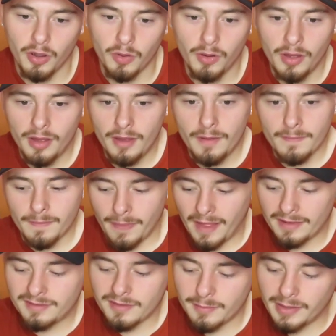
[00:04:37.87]
So
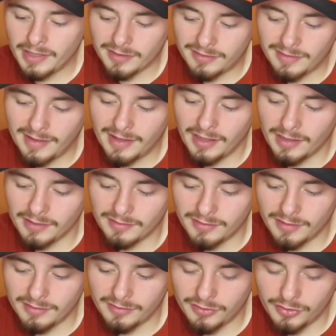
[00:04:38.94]
that's the biggest
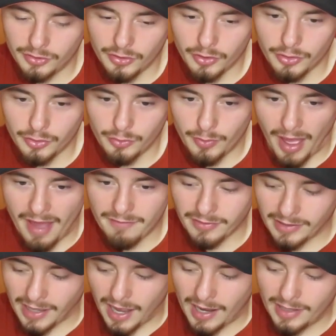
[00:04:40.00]
thing is you
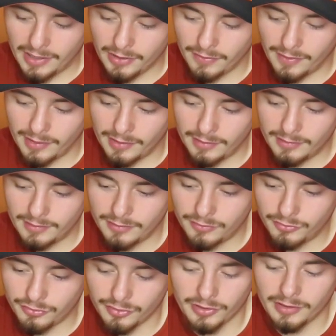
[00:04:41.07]
have a guy here that
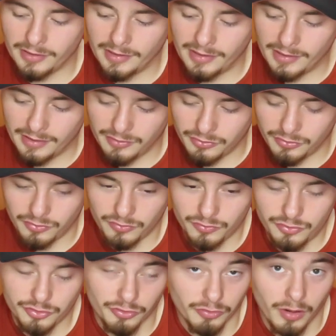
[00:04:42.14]
certainly
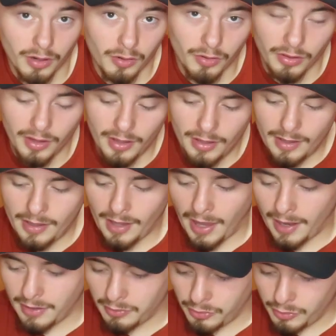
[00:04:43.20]
has struggled,
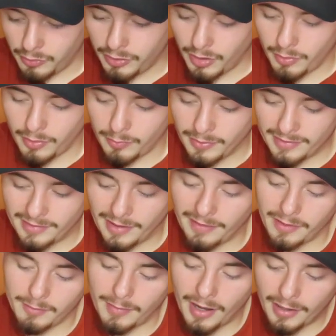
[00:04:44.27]
and he
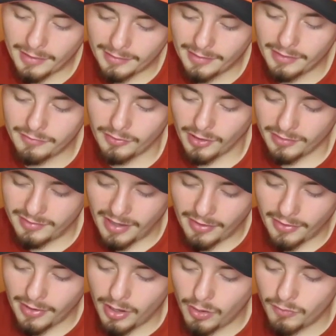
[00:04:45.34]
went down the American League for
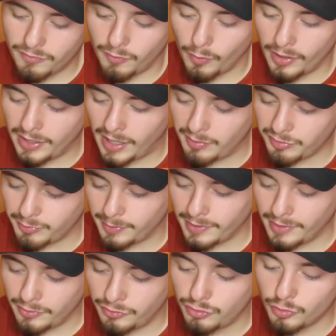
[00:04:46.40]
Ontario, 40
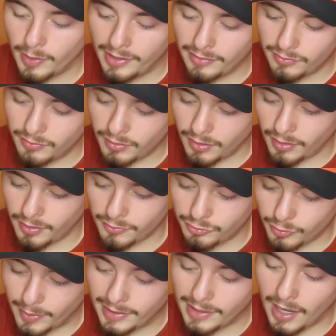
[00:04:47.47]
games played,
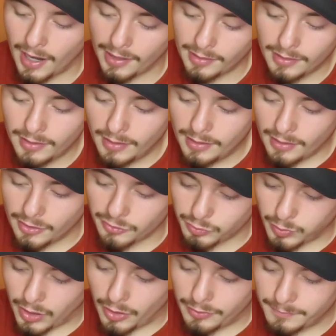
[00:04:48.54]
289
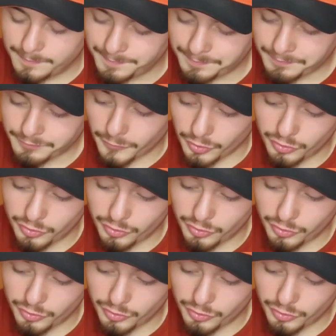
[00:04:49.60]
as well.